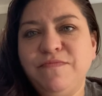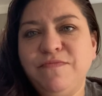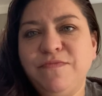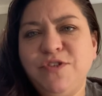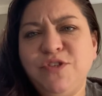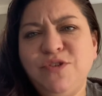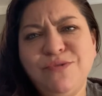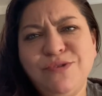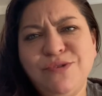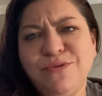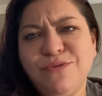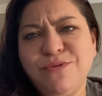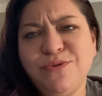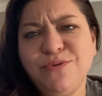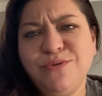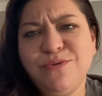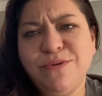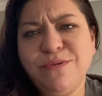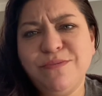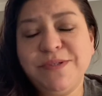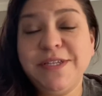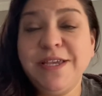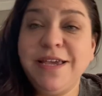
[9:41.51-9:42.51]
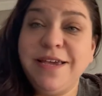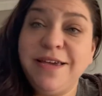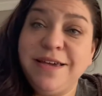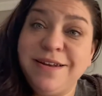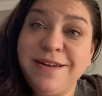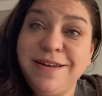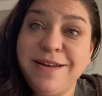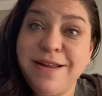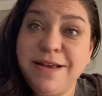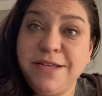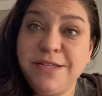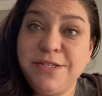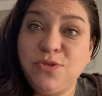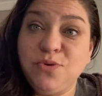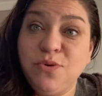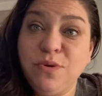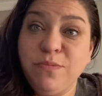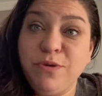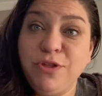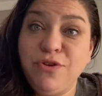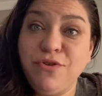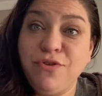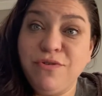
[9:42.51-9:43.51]
2 snowstorms and an ice
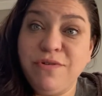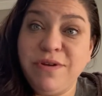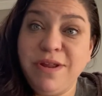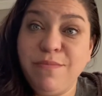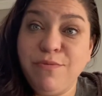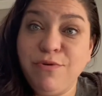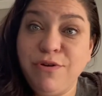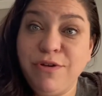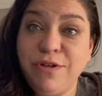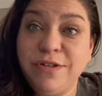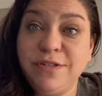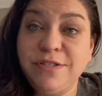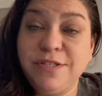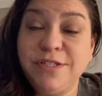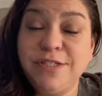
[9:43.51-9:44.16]
storm in your neighborhood.